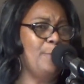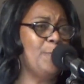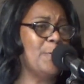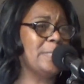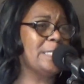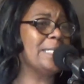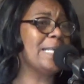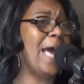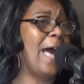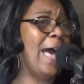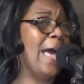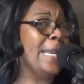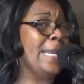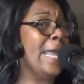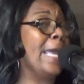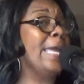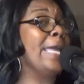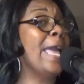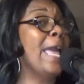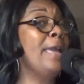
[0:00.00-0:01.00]
It was God
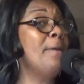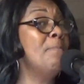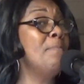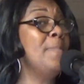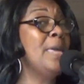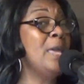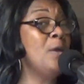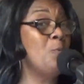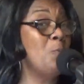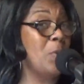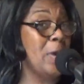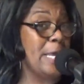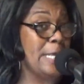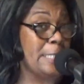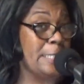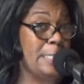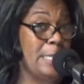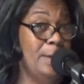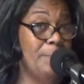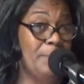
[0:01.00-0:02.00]
that gave me
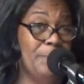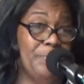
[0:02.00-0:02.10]
wisdom.